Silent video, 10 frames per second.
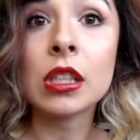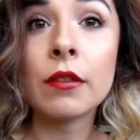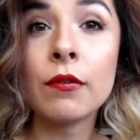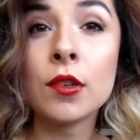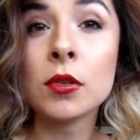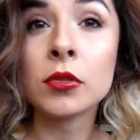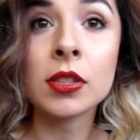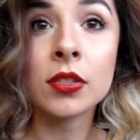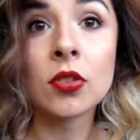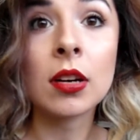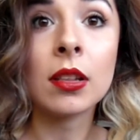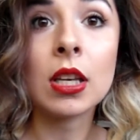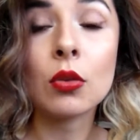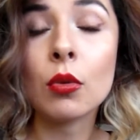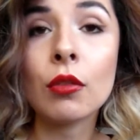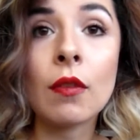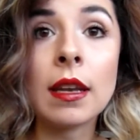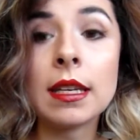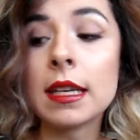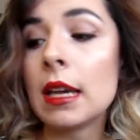if you're struggling with
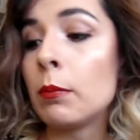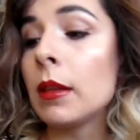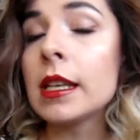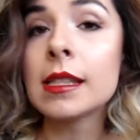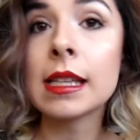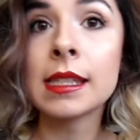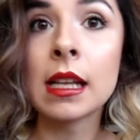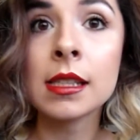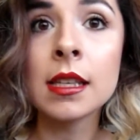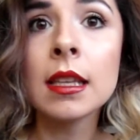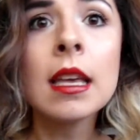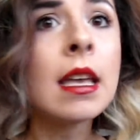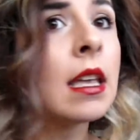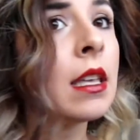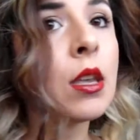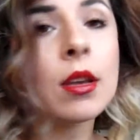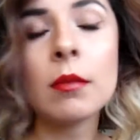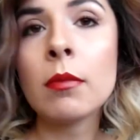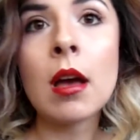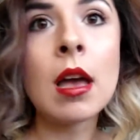finding a place that sells it. You
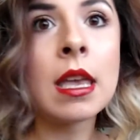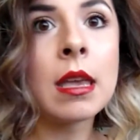can buy